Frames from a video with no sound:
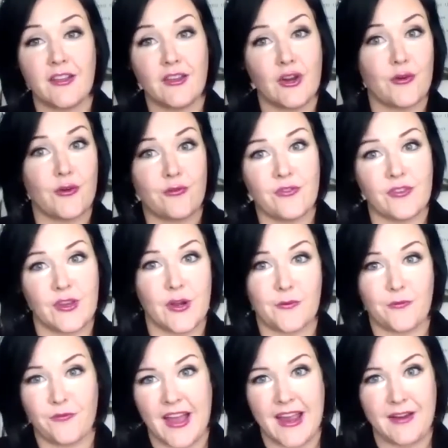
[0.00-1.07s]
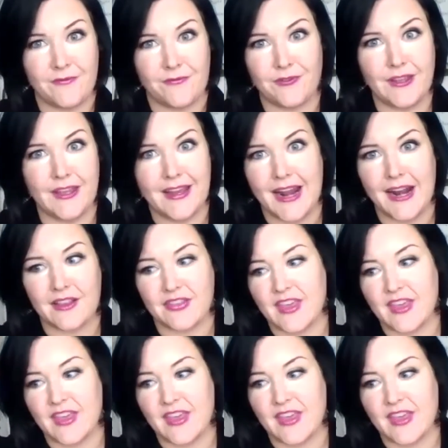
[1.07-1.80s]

you know, fight and flee kind of